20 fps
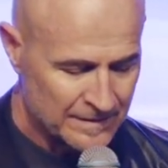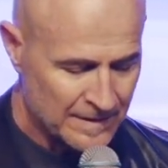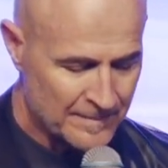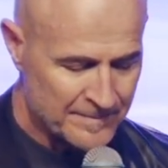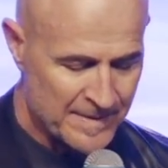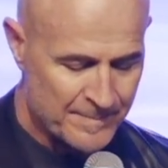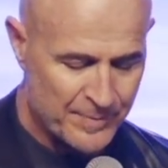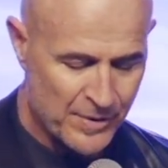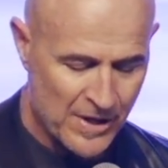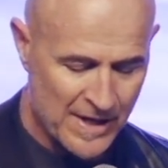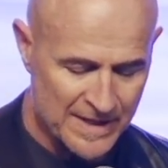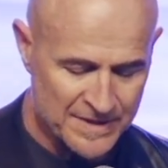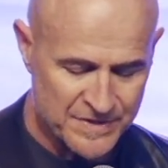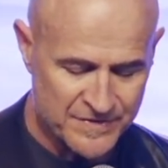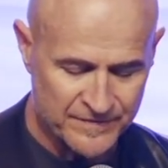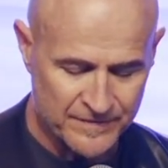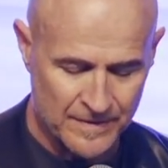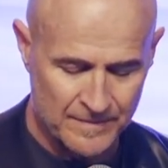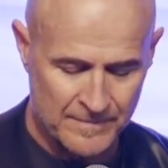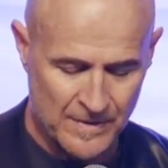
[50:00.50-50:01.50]
Let me
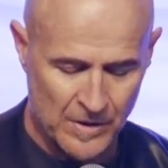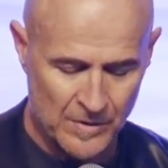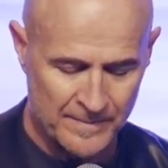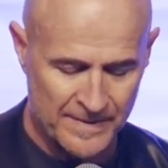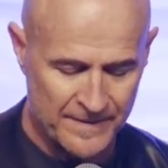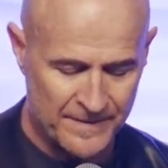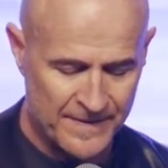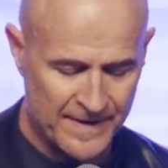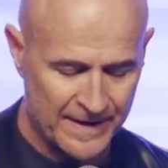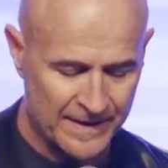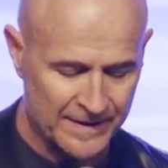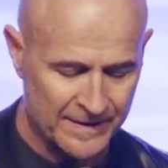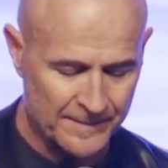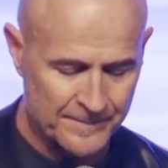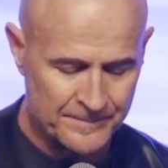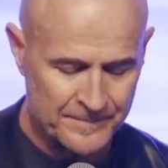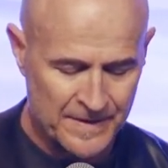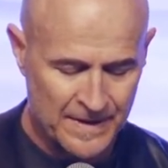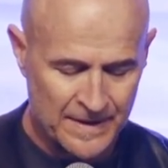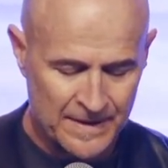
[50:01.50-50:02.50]
pause for a moment there.
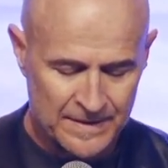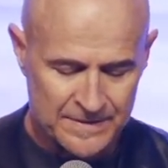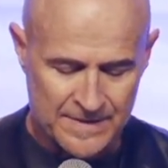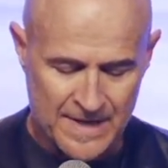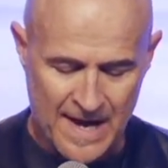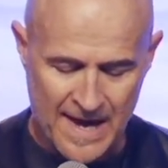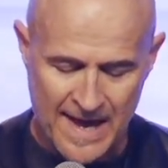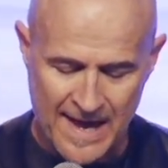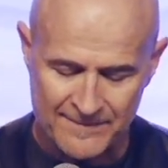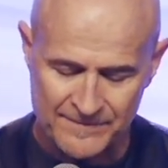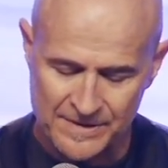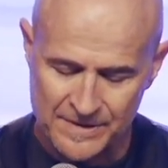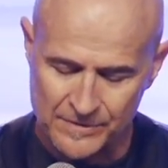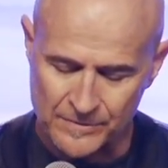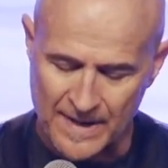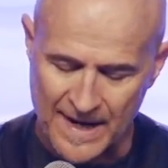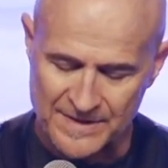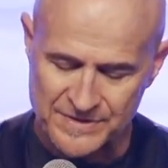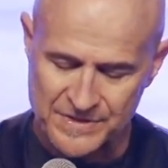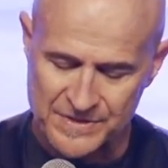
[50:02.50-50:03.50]
Not having
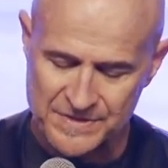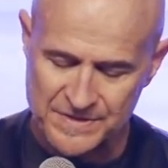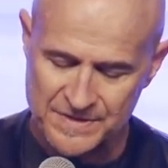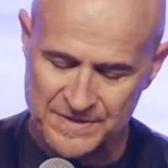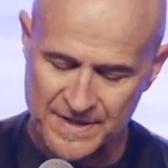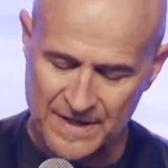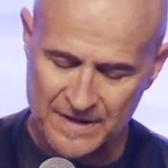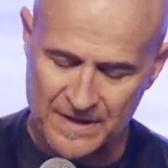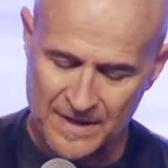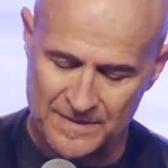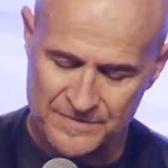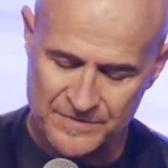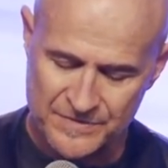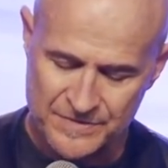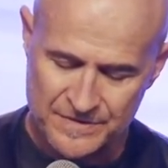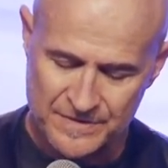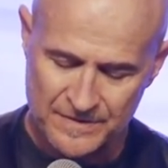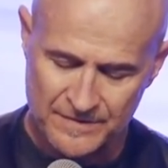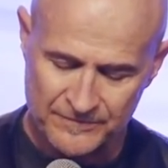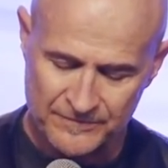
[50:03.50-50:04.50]
a righteousness that comes